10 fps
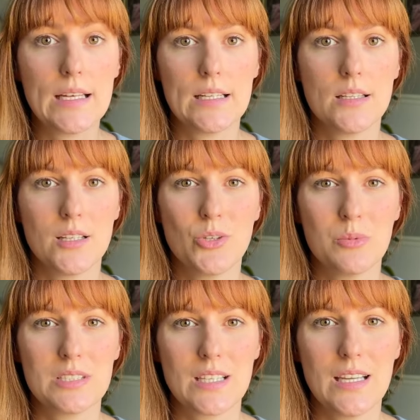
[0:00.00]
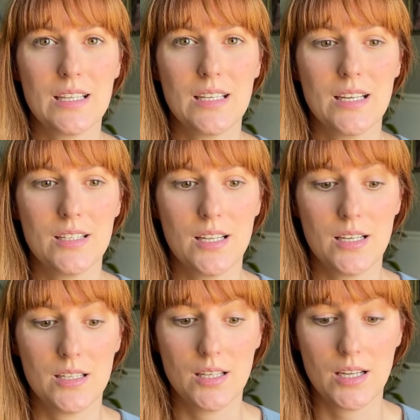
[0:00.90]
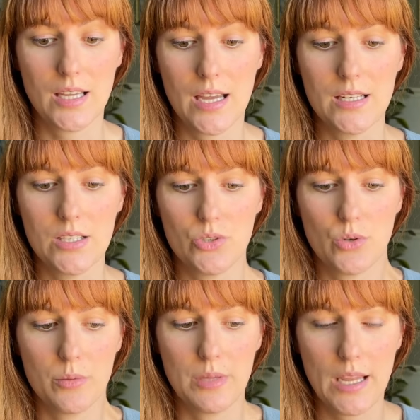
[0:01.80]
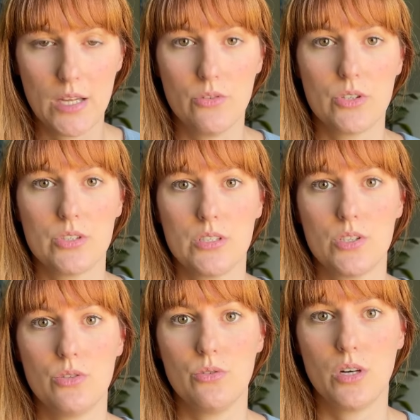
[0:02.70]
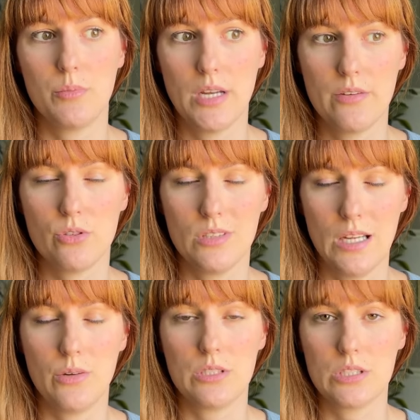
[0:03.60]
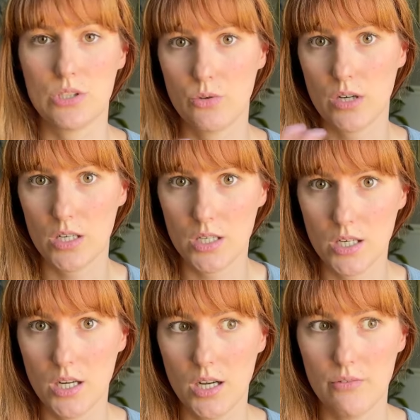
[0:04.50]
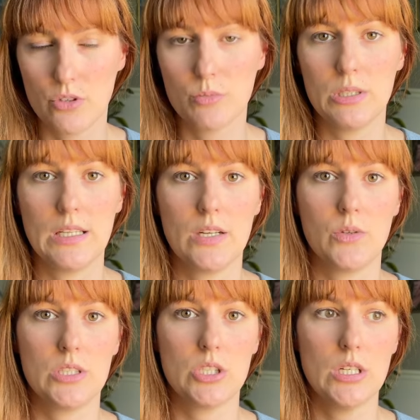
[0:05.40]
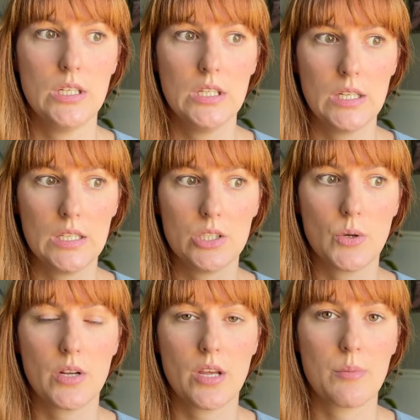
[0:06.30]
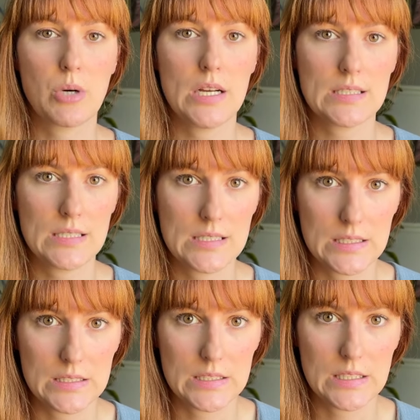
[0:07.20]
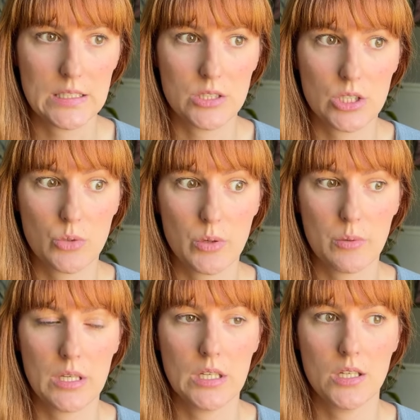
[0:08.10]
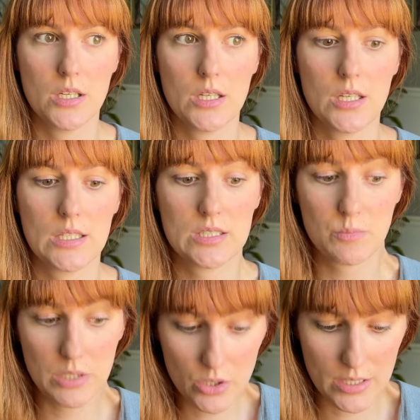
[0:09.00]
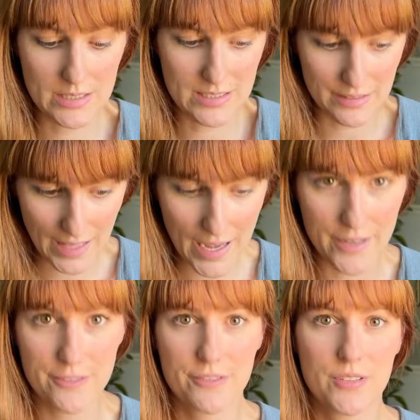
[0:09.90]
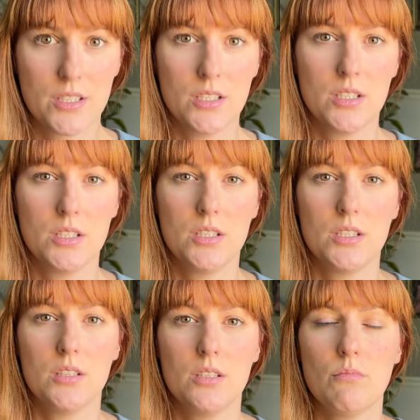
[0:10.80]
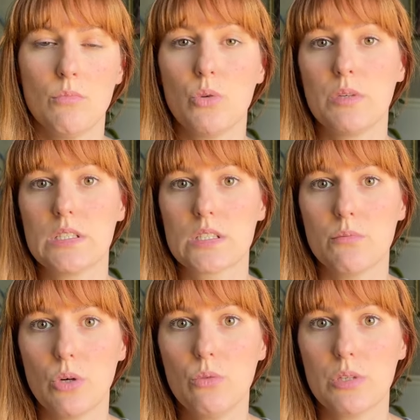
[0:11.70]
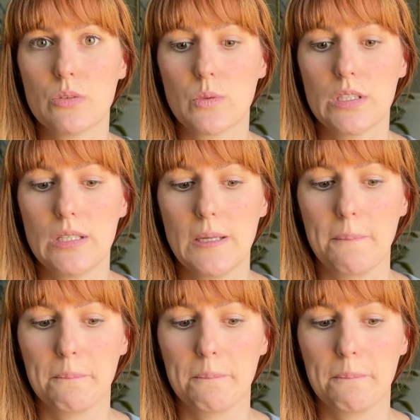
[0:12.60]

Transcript: in the human psyche and, and again into our behaviors, into our behavioral language, into our uh, verbal language, into our thought processes, into the way we experience life moment to moment, really.